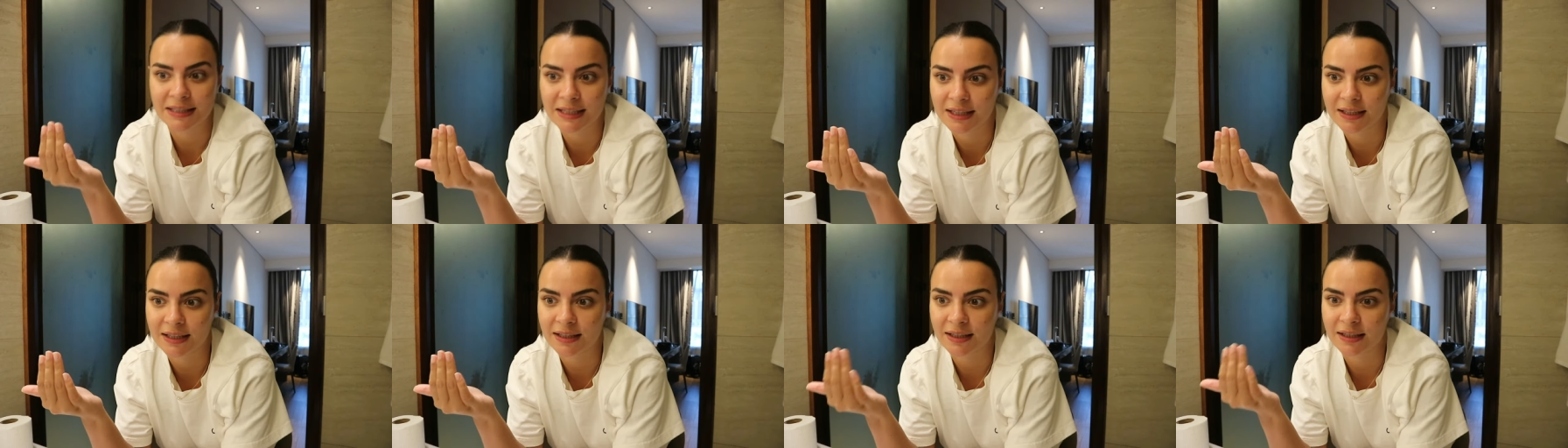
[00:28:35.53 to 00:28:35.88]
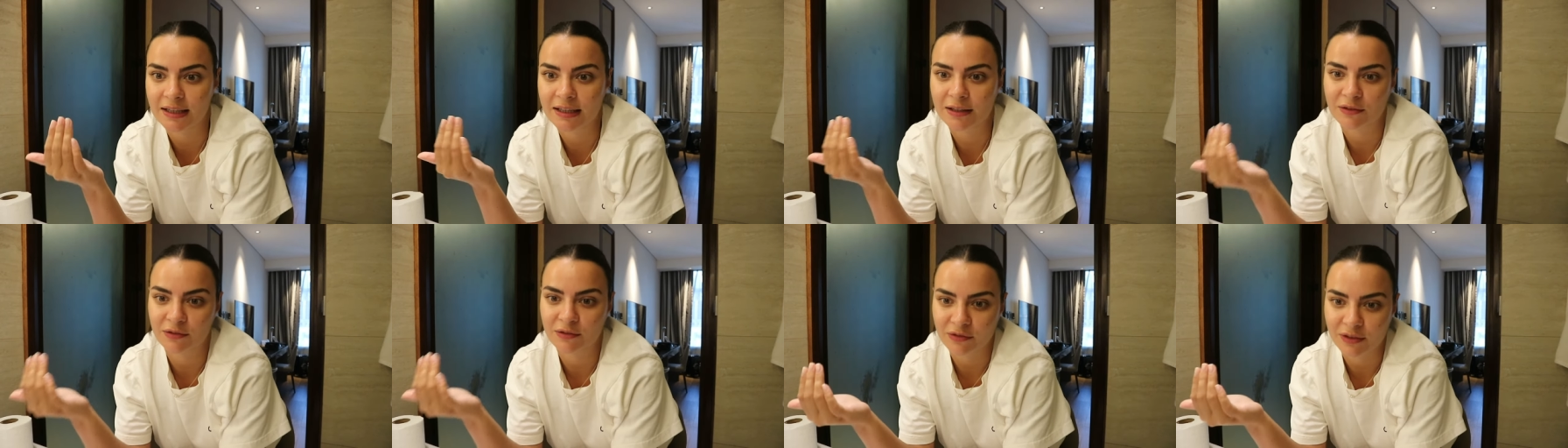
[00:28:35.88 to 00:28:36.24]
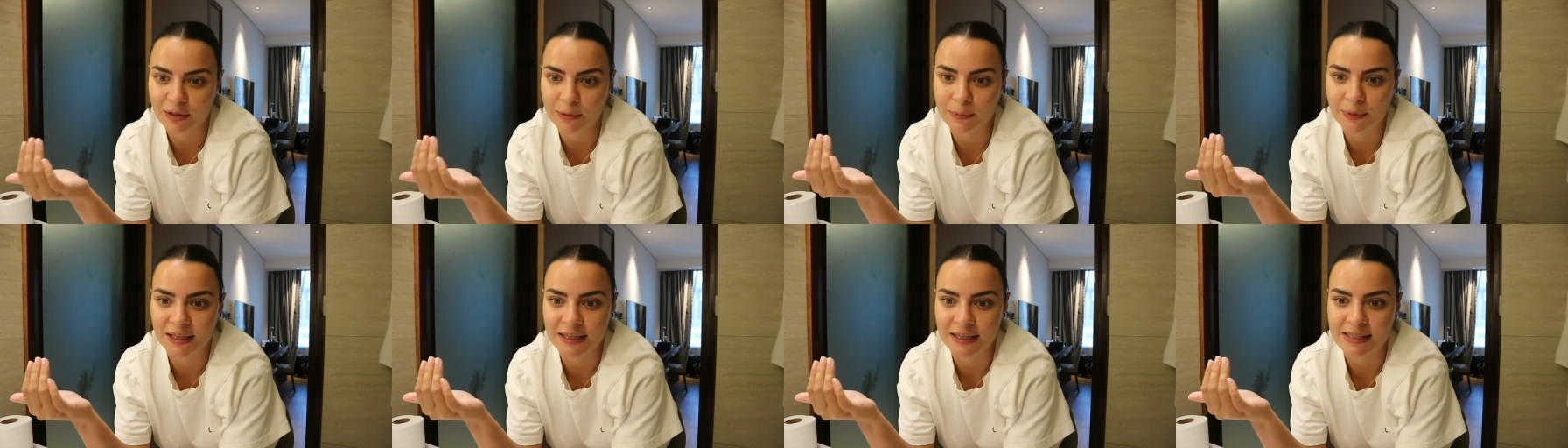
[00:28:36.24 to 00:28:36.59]
here in the
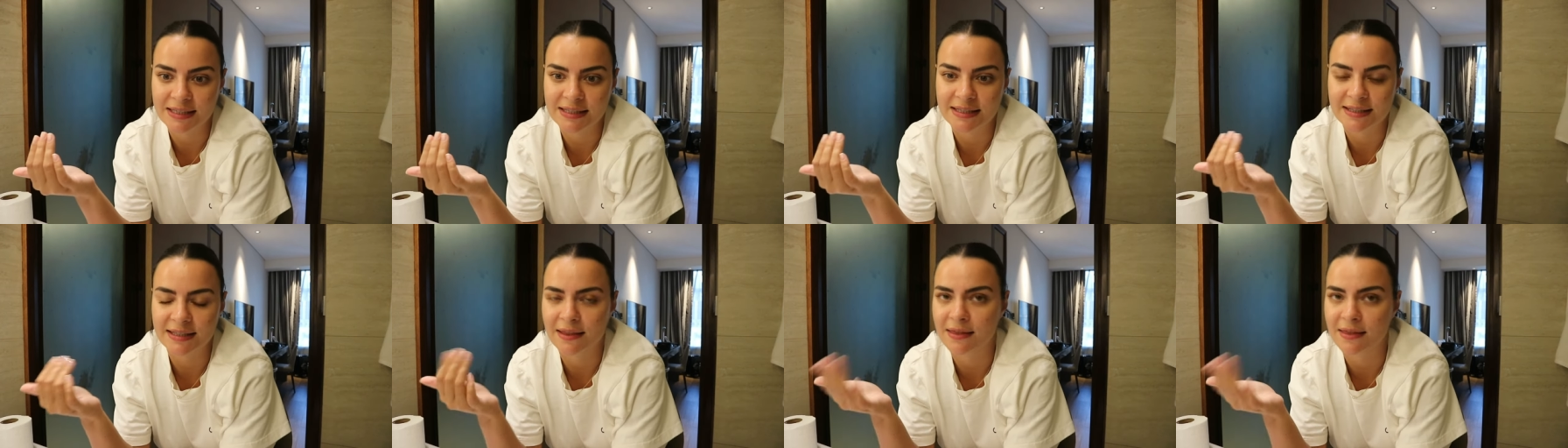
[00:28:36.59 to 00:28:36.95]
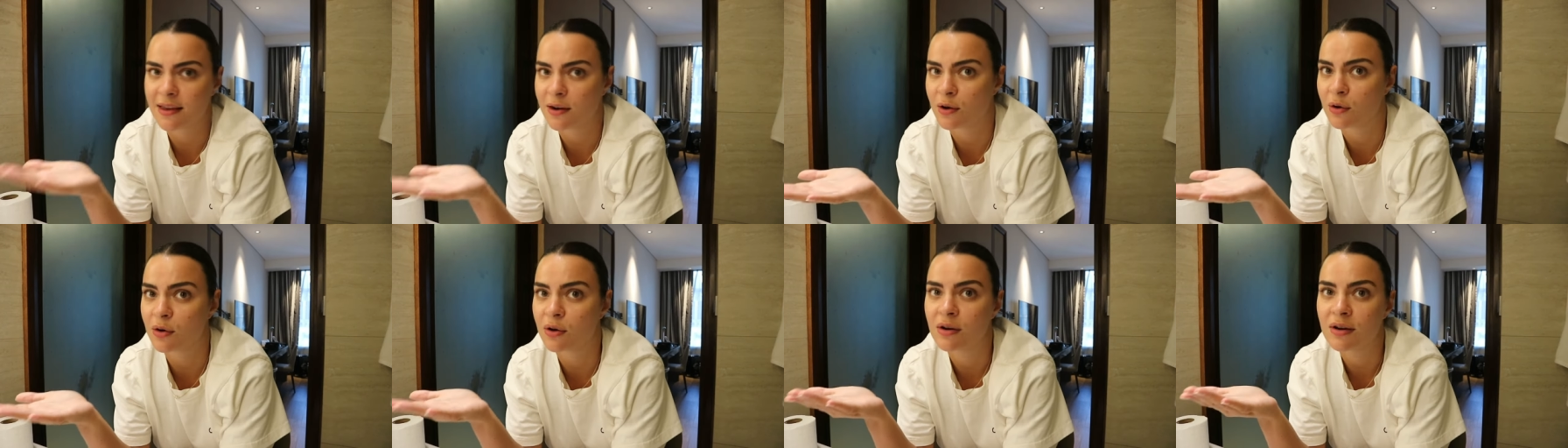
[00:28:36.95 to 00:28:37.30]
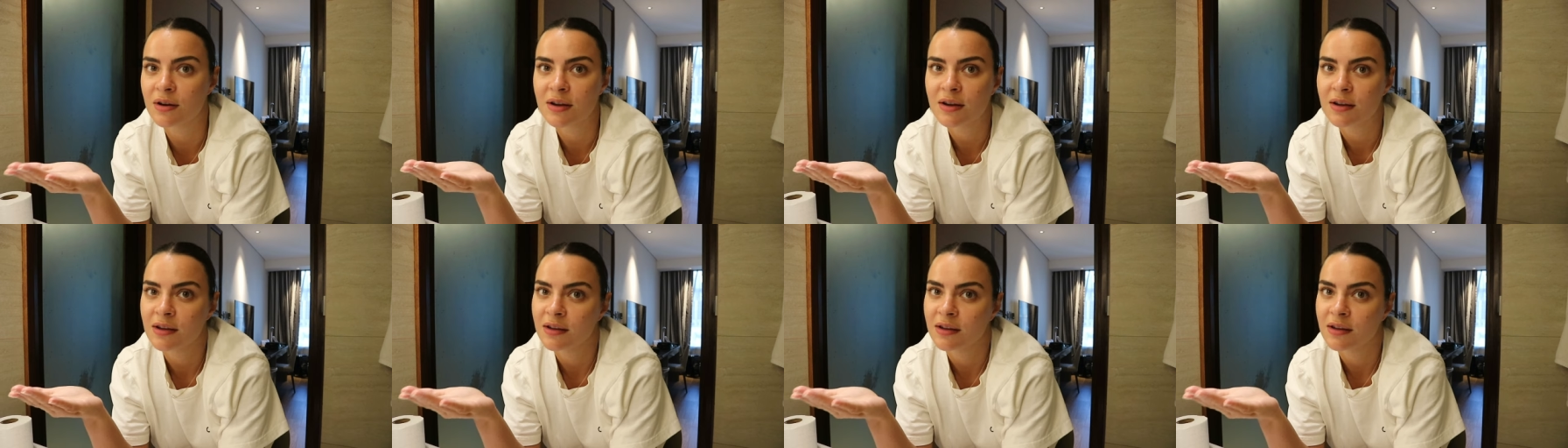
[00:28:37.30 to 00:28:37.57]
Philippines and they're not